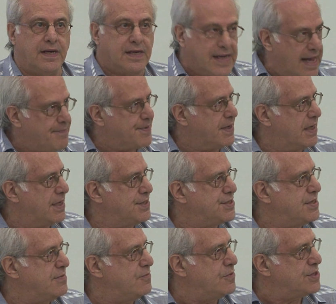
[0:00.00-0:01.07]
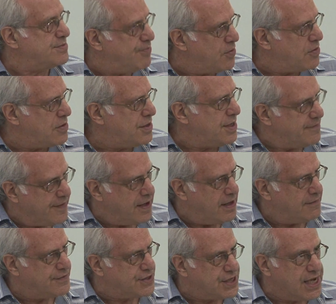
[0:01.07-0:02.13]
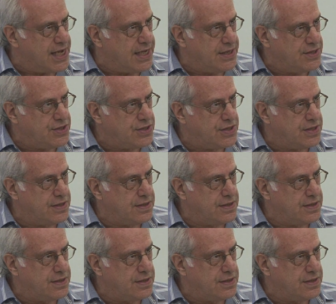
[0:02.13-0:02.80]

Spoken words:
Capitalism was born, evolved, changed,